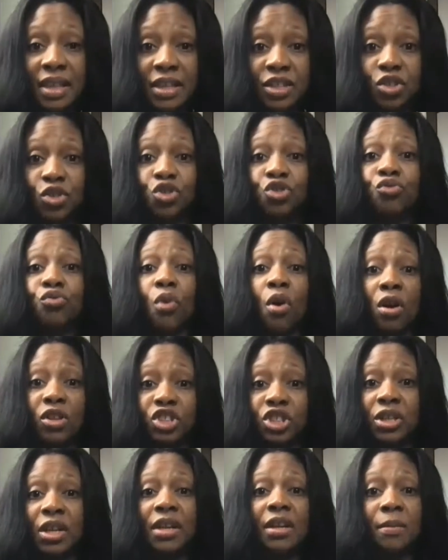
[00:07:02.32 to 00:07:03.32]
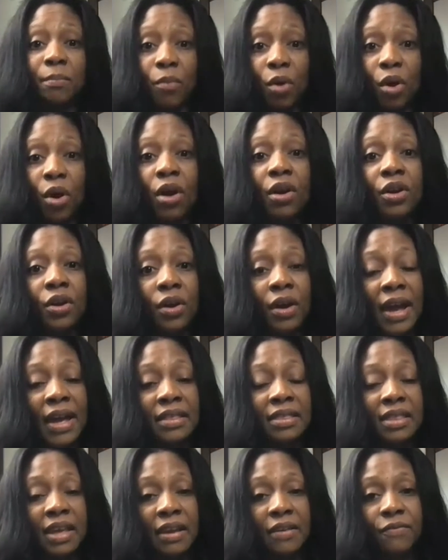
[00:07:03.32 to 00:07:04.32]
that's a strong genetic marker.
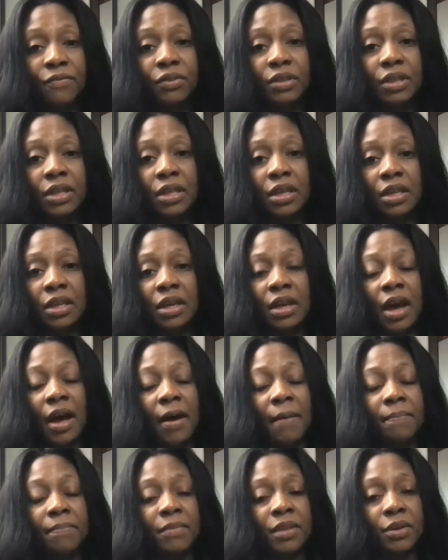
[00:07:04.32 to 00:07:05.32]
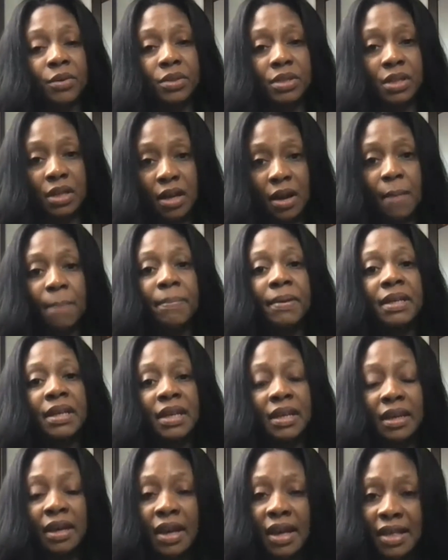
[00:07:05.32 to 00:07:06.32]
And thankfully, there's a
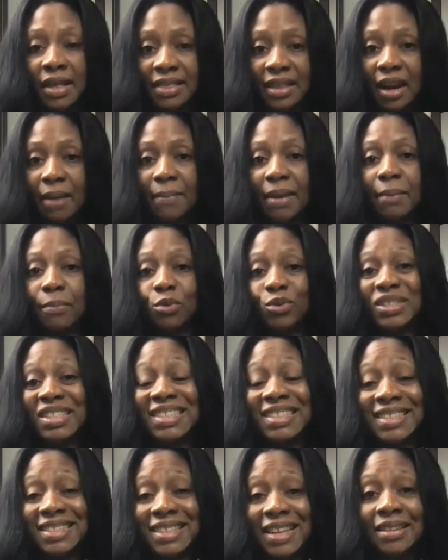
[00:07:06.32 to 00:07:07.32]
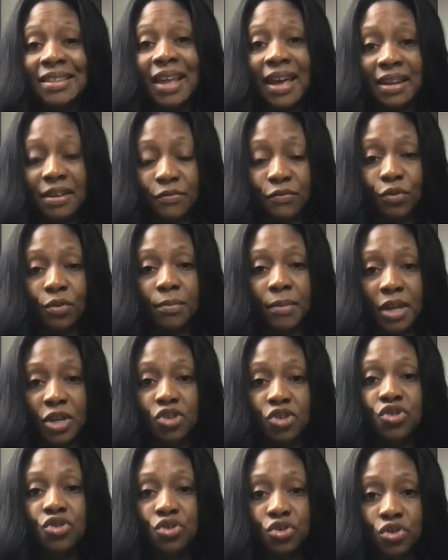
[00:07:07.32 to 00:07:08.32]
company that I'm able to send that
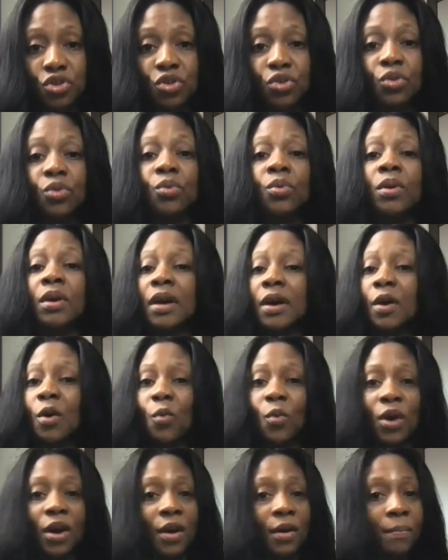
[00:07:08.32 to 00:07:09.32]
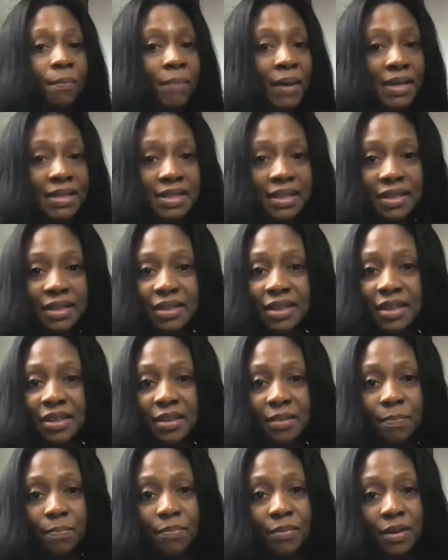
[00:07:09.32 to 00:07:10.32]
information to, where basically
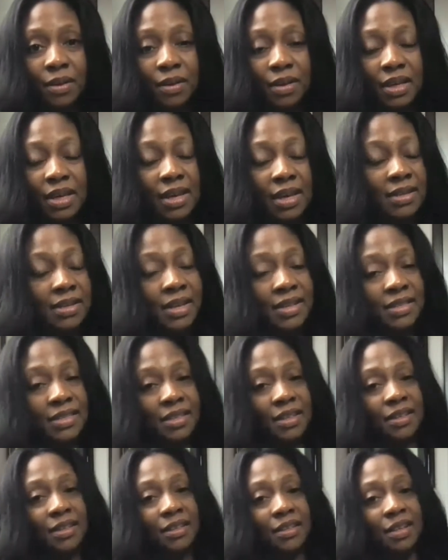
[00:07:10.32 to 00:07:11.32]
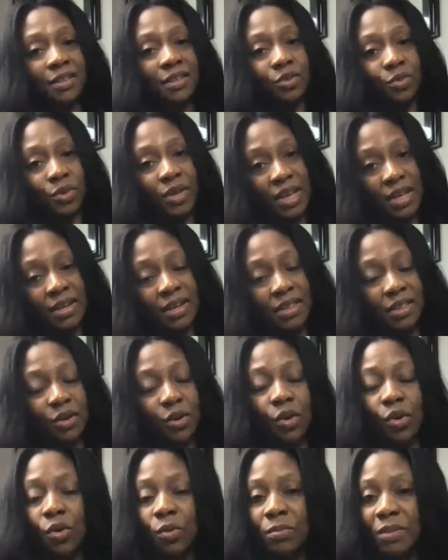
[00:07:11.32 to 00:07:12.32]
the kid gets a little kit at
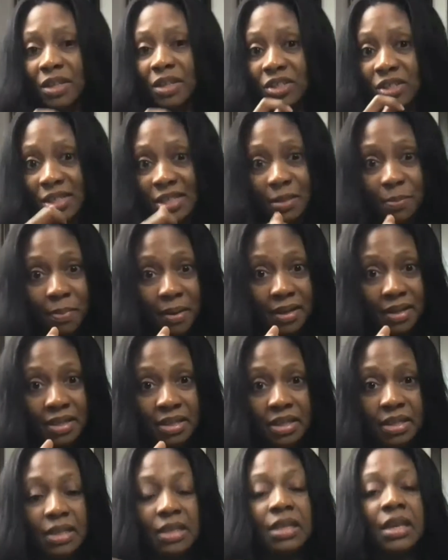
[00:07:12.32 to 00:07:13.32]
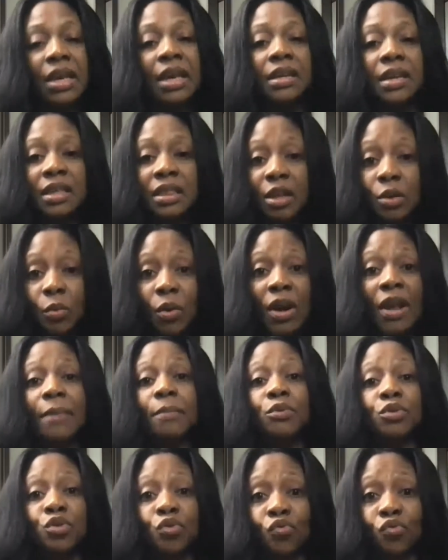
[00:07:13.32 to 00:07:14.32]
their home. They just spit into the kit, and then we're
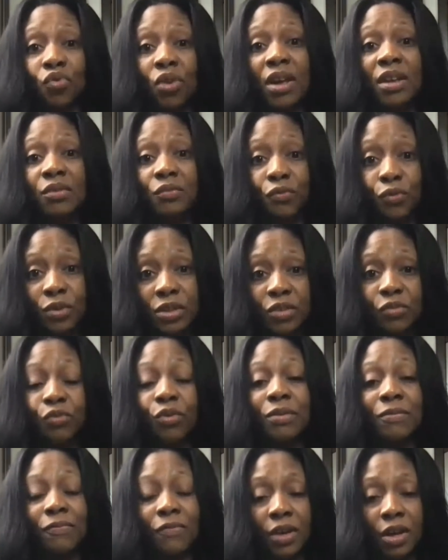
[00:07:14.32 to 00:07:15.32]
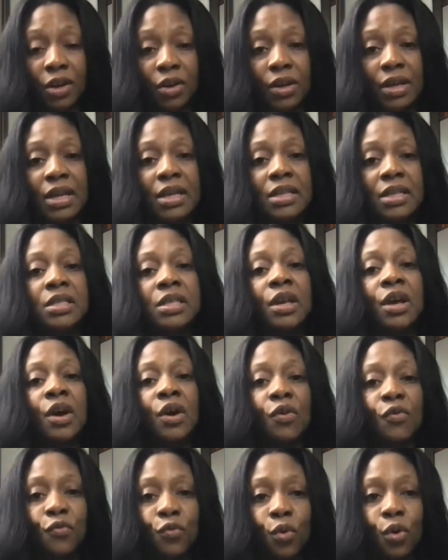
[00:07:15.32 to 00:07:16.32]
able to run for different variants
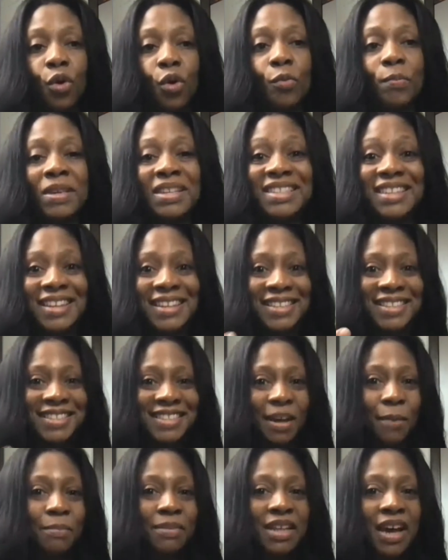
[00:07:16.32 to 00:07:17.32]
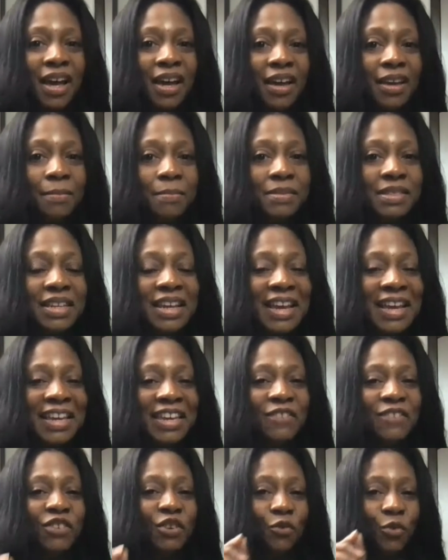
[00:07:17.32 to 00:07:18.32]
for obesity. Sometimes,
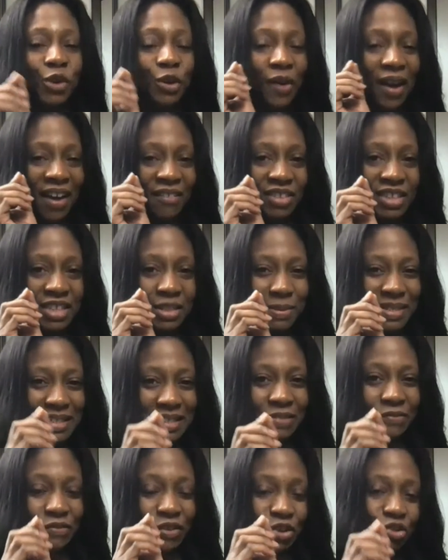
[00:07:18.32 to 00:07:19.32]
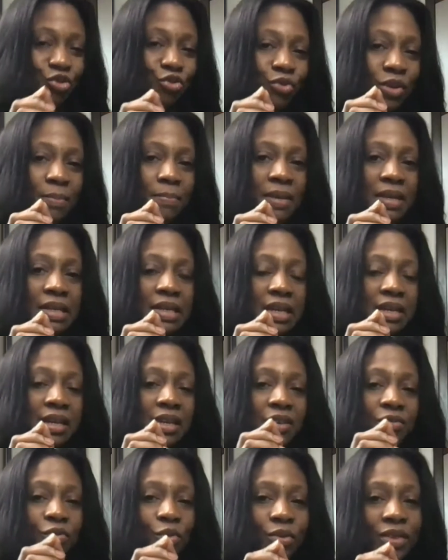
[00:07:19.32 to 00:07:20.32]
even if we don't have a specific treatment,
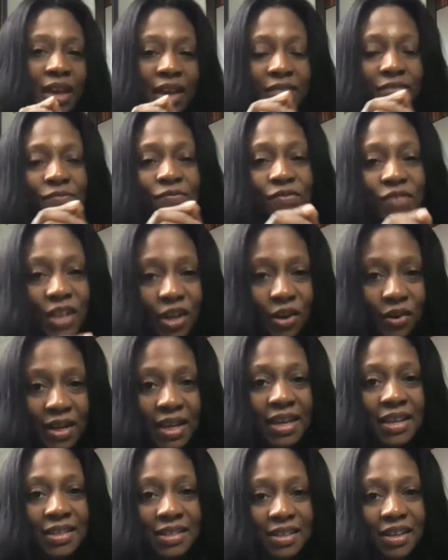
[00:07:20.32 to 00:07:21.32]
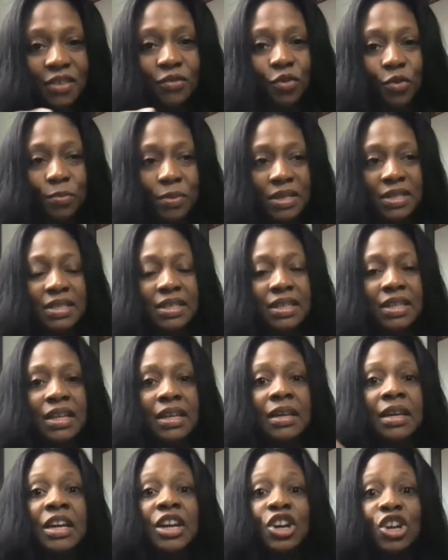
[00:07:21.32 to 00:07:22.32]
Nikki, for that variant of
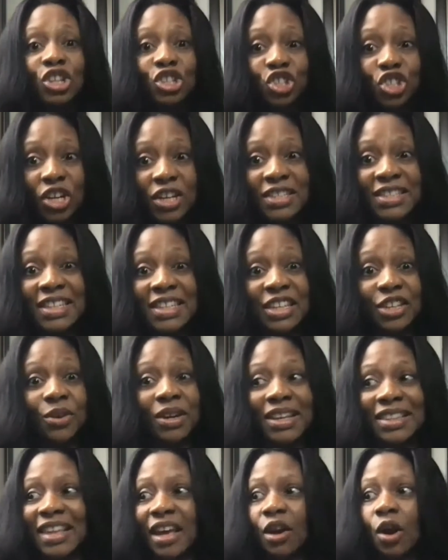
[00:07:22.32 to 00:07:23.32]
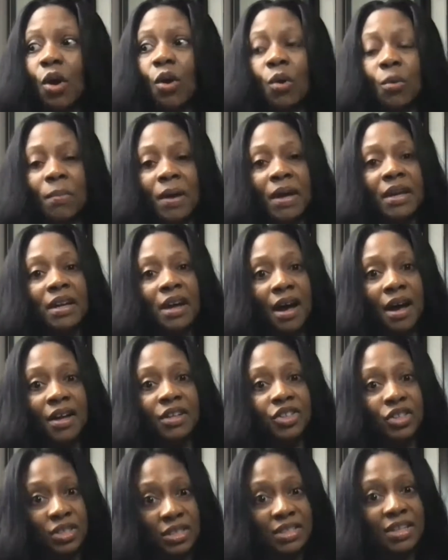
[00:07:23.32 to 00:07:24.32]
obesity, just hearing that, oh my
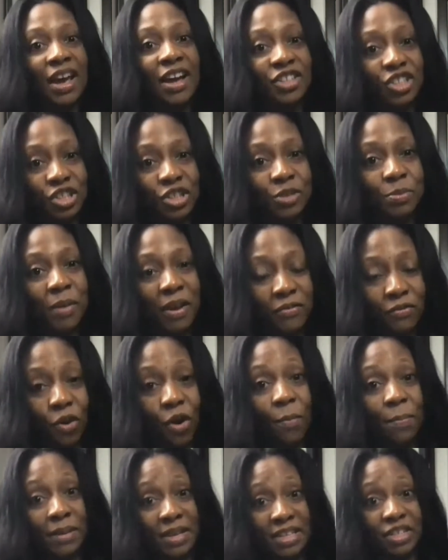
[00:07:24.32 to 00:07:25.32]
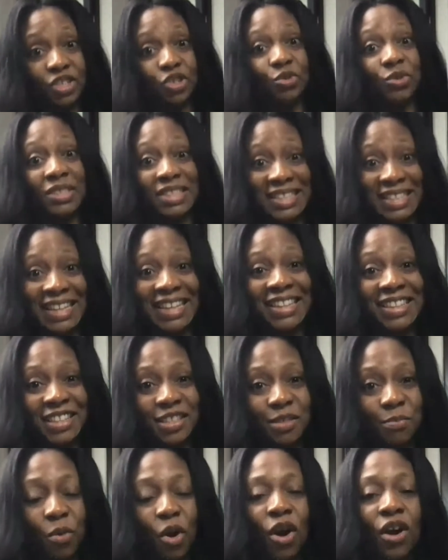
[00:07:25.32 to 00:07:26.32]
gosh, it's not just my fault because you're seeing
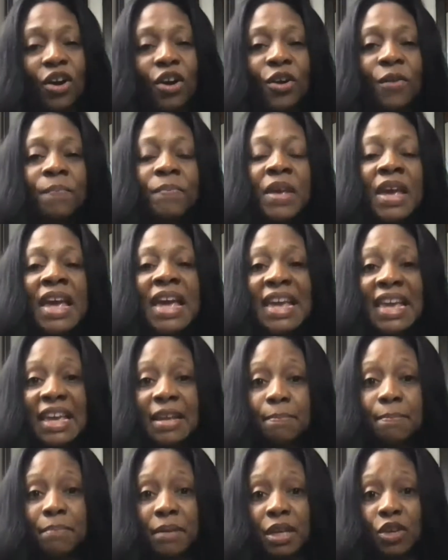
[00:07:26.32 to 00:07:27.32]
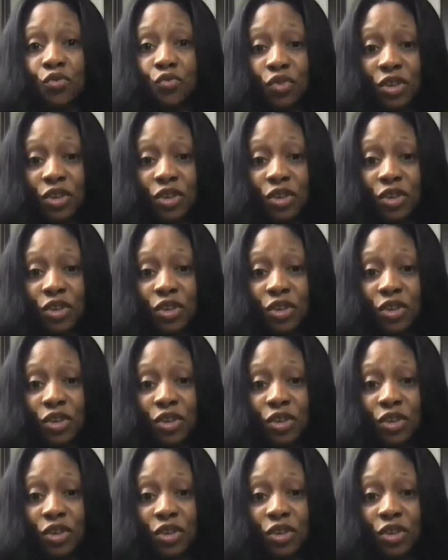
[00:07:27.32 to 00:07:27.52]
this marker, it can be